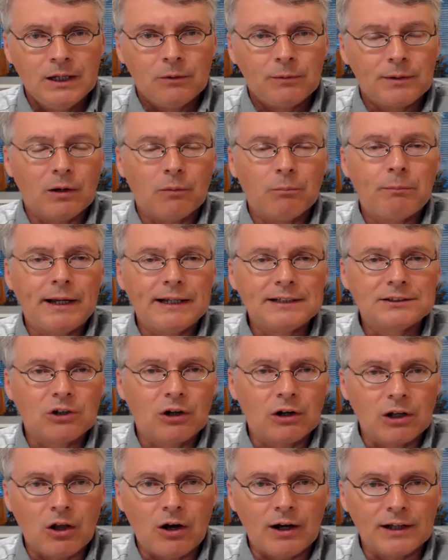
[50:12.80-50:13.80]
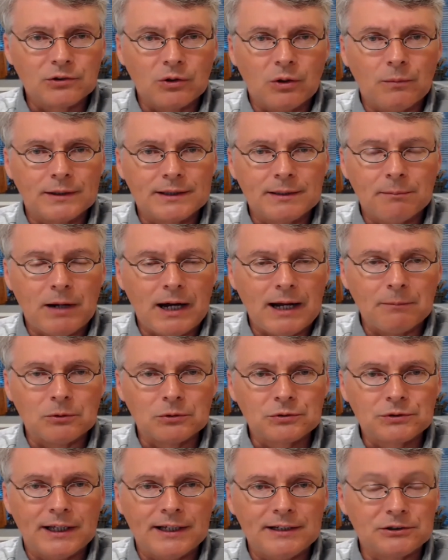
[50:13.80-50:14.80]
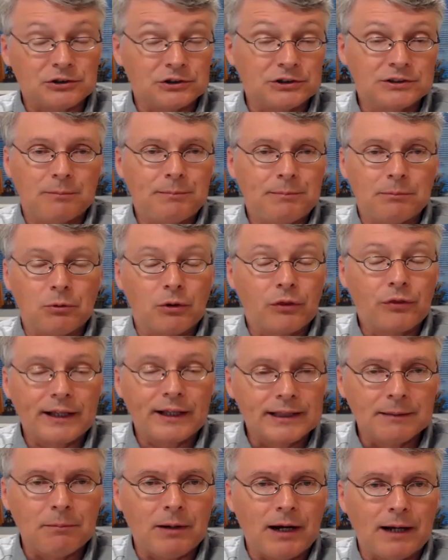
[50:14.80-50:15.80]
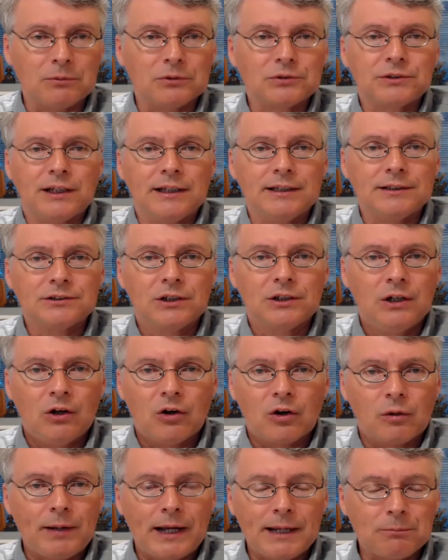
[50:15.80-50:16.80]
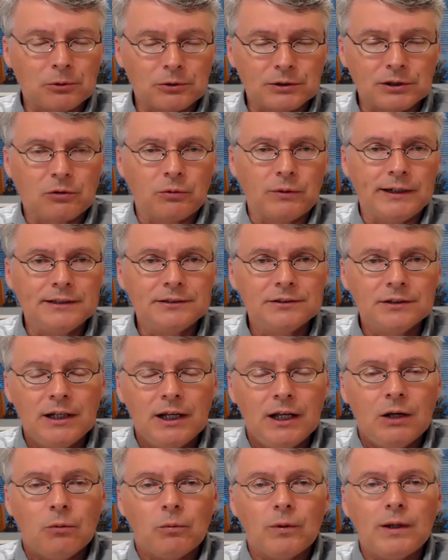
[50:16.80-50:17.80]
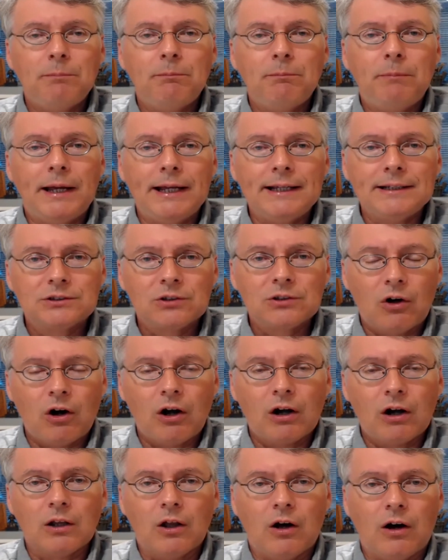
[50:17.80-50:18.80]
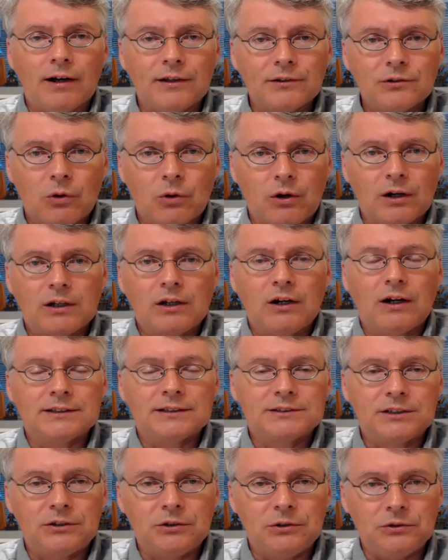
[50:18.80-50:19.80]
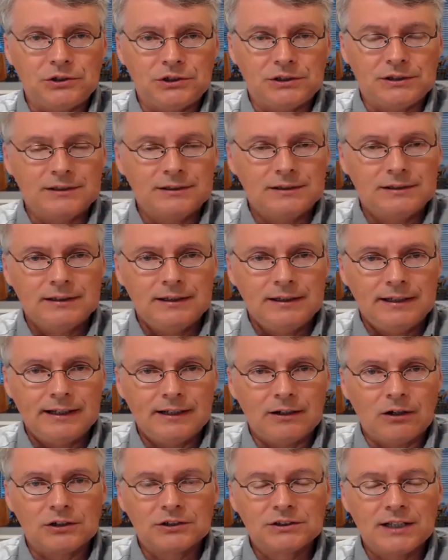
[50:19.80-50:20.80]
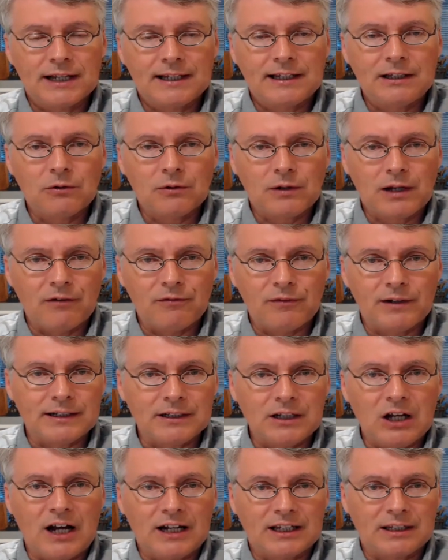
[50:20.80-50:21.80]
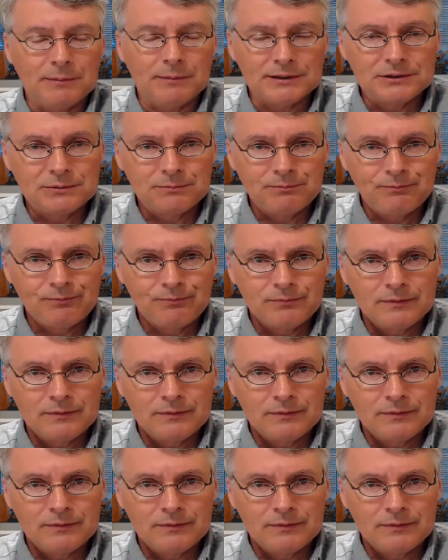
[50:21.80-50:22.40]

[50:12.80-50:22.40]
We don't base our laws on what the Bible says, or some people think the Bible says, or papal decrees. We base our laws on our Constitution and our secular governing documents.